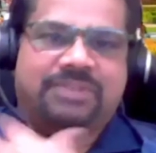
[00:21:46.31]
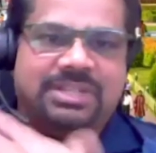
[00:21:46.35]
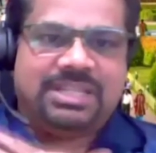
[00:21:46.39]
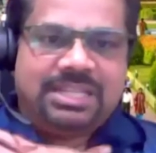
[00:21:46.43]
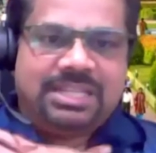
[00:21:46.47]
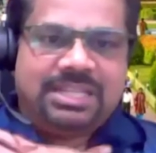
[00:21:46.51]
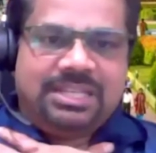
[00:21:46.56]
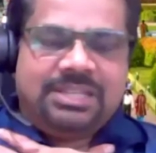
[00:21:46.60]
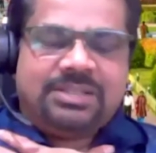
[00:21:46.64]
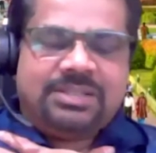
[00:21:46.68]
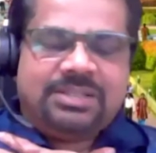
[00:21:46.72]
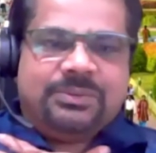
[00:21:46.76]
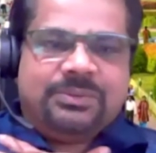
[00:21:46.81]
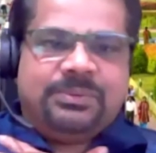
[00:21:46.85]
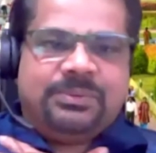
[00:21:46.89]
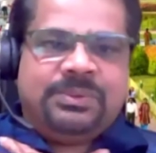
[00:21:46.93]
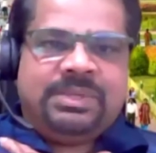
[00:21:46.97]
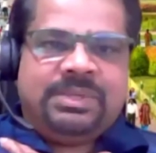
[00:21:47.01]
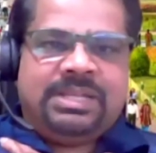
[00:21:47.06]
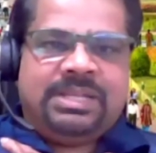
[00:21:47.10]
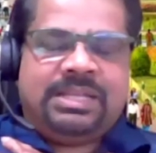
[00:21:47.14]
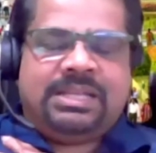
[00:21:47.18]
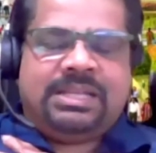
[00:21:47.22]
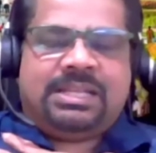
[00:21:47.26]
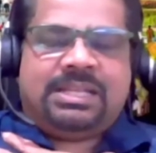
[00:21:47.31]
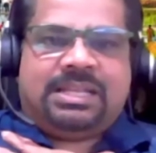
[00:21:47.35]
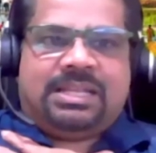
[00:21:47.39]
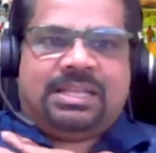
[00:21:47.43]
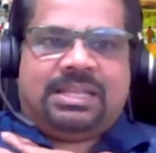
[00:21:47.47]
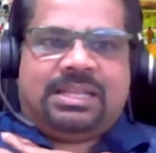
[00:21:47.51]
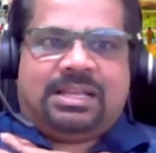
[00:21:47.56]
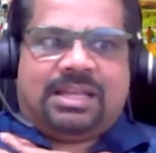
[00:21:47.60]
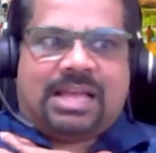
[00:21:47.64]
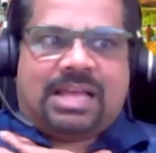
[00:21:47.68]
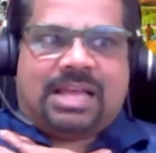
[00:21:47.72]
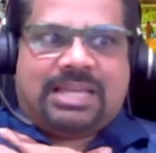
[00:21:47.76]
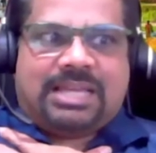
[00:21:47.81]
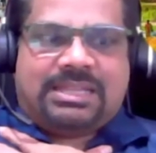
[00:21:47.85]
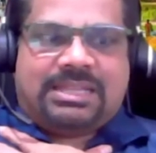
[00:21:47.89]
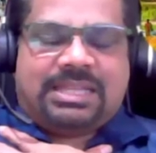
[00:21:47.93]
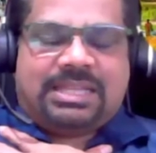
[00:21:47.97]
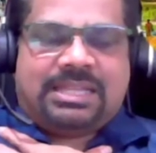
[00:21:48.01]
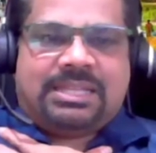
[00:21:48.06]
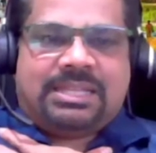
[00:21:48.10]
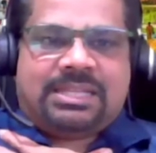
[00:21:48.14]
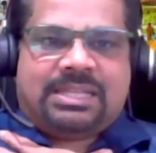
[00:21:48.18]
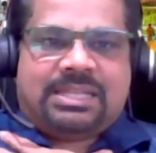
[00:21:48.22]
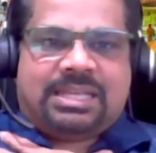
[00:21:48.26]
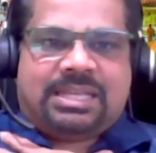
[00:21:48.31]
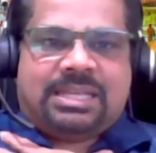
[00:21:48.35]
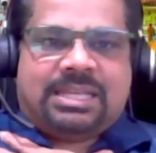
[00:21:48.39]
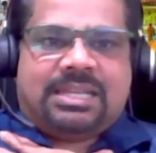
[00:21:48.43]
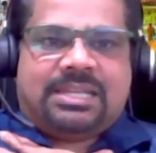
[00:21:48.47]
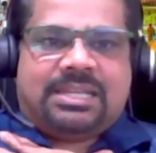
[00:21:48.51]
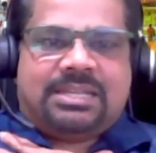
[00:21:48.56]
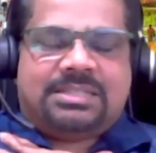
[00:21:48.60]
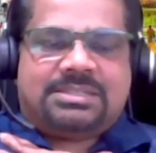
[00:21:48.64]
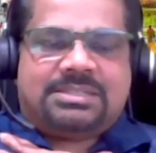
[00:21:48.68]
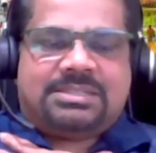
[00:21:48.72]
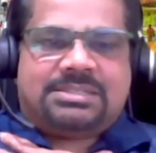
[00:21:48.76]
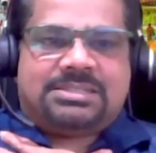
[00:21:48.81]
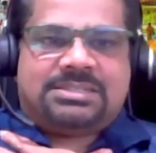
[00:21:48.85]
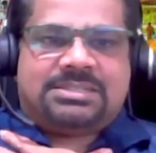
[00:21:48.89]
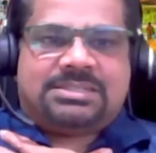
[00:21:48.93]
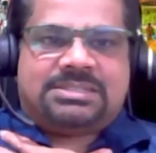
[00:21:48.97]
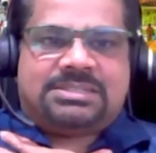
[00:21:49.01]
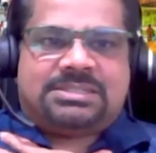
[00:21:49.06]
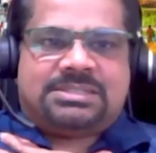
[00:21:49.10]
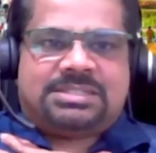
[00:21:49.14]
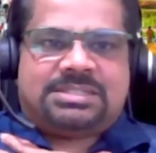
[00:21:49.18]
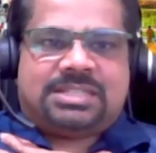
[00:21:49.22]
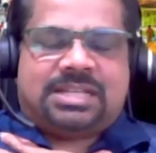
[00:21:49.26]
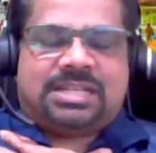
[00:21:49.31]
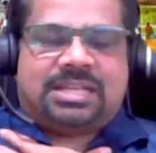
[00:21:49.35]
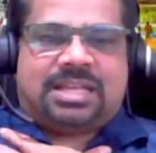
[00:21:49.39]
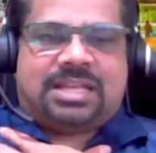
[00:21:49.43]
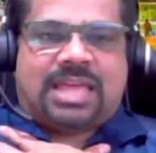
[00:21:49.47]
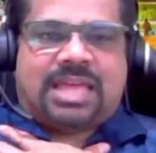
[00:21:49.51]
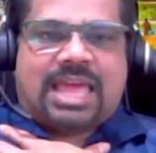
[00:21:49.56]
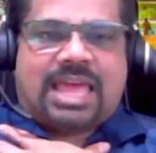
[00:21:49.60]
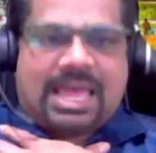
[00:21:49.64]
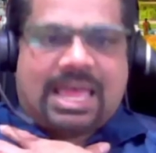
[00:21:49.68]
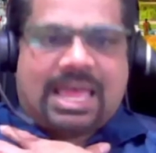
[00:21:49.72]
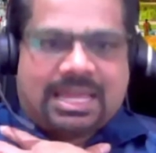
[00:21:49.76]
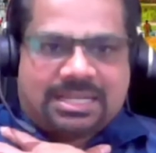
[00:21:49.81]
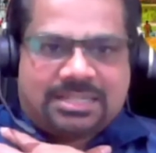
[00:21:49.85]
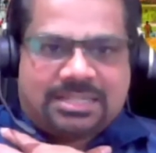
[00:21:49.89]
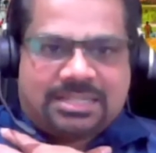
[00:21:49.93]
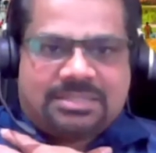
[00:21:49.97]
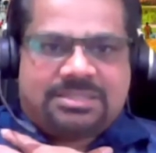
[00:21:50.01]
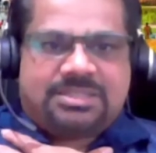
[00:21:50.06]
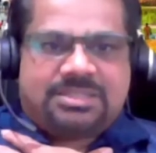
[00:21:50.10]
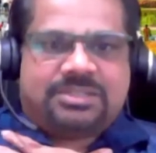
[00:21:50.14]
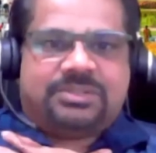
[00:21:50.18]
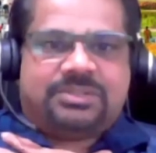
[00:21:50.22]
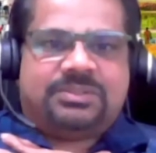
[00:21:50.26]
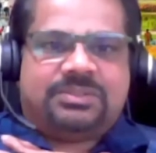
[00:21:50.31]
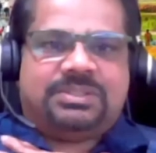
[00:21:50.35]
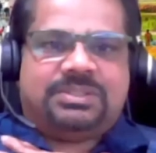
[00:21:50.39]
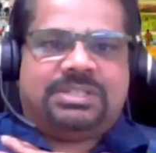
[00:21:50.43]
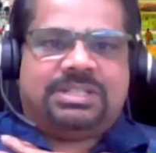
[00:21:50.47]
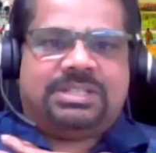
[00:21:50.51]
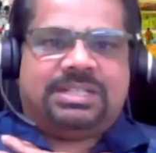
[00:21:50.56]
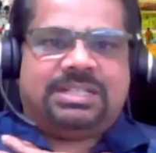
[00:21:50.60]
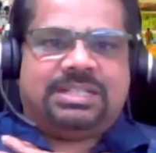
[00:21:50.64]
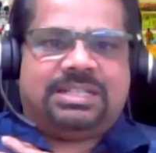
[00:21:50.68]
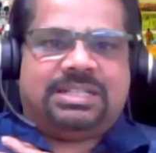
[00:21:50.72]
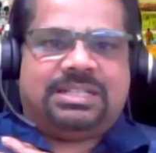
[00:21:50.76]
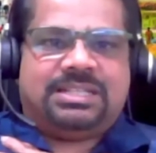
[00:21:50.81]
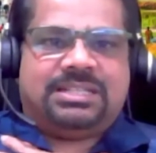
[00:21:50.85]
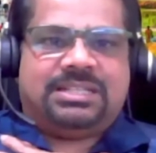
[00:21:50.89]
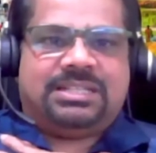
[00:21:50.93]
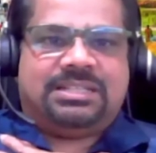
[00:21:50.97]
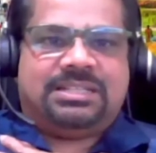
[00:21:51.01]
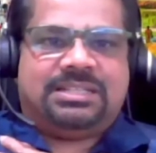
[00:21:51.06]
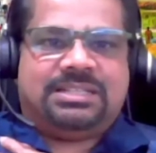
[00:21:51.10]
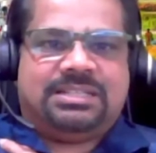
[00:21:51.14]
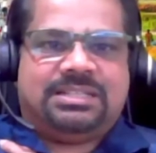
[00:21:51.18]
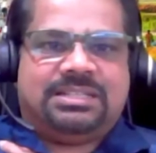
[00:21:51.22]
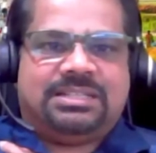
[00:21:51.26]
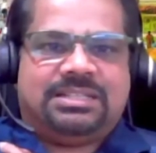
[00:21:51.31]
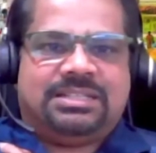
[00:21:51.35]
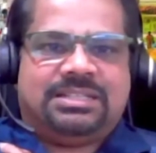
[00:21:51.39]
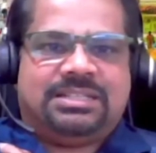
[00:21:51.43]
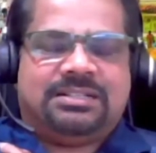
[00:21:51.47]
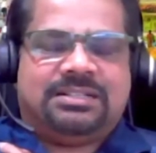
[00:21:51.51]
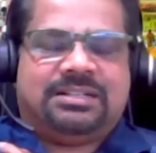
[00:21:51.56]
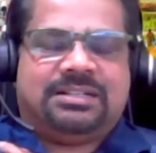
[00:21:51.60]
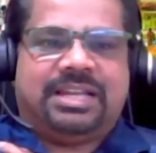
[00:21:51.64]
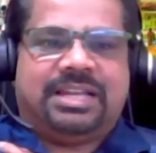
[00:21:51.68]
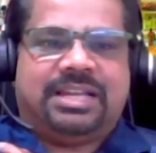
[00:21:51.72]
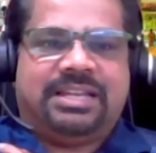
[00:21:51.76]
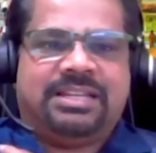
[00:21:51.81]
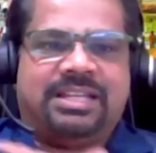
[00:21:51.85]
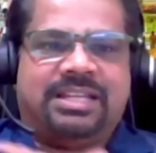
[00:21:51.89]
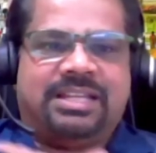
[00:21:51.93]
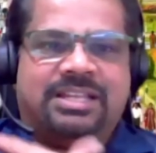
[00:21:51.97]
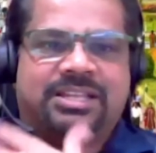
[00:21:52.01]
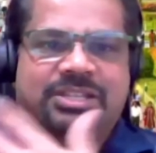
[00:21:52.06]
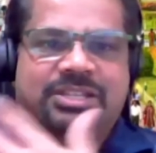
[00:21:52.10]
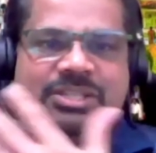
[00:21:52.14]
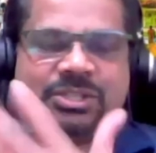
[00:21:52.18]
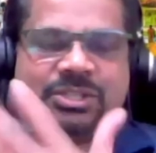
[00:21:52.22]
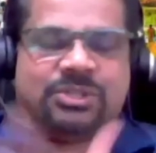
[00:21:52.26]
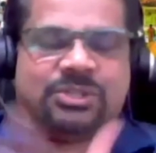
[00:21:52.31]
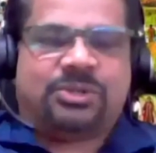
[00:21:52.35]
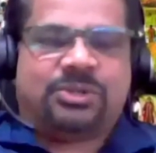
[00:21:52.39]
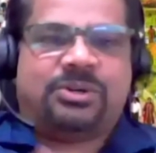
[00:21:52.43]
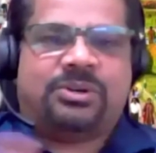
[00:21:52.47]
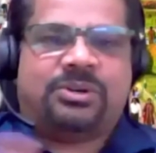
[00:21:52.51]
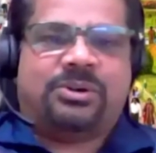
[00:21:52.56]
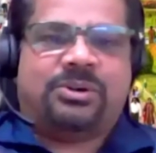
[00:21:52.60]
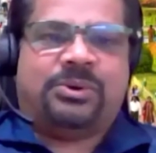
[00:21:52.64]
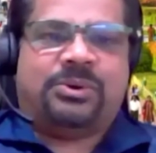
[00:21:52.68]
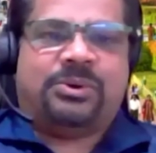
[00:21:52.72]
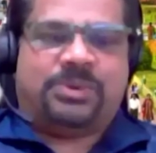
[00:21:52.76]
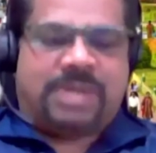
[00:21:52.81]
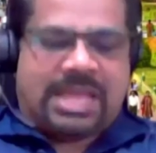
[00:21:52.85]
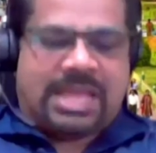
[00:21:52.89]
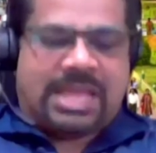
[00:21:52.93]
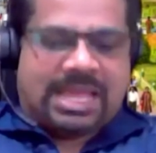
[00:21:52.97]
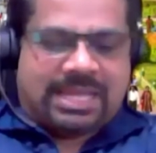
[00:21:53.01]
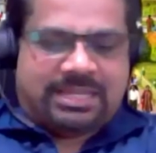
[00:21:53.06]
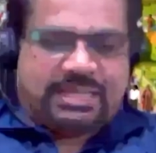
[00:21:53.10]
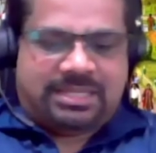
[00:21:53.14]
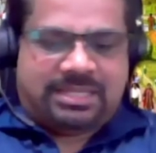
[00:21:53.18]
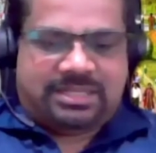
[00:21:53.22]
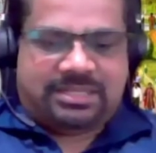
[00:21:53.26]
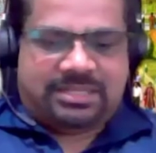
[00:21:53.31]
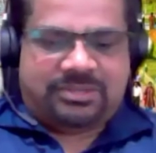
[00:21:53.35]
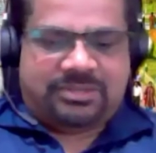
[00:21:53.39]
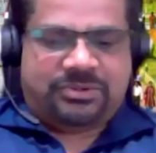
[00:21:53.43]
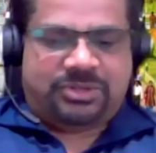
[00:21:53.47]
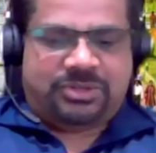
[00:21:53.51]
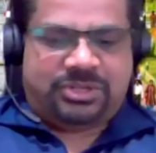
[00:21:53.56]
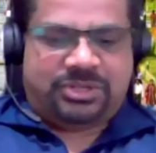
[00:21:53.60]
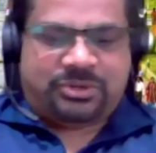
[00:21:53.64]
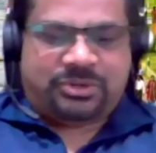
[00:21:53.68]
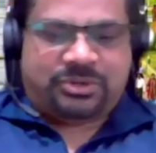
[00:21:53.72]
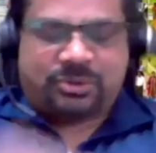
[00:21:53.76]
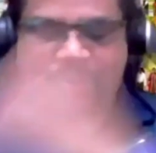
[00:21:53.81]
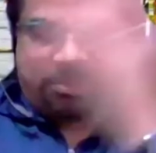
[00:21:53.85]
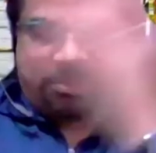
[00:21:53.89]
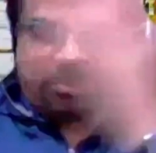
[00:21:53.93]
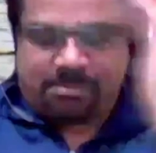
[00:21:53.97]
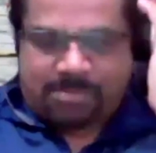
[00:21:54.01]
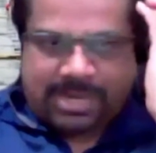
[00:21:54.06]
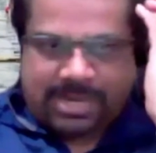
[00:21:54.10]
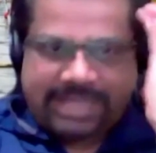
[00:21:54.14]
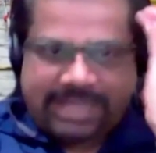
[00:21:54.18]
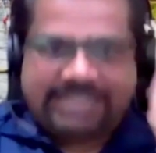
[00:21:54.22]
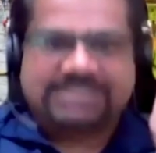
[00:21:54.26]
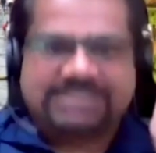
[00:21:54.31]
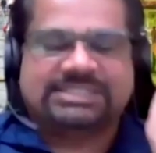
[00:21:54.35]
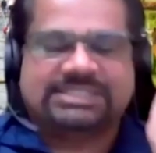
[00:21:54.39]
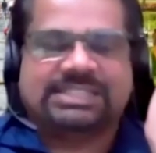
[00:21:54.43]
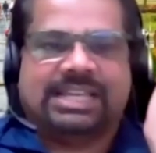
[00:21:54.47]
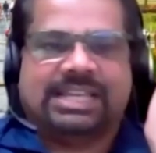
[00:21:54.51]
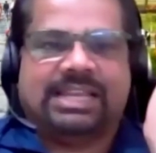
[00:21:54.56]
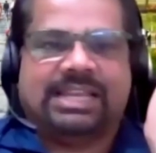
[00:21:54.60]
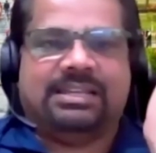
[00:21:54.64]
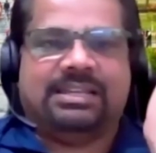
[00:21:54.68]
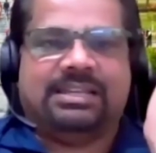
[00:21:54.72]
within you. I think it is attitude, right? Your own attitude, your own mindset.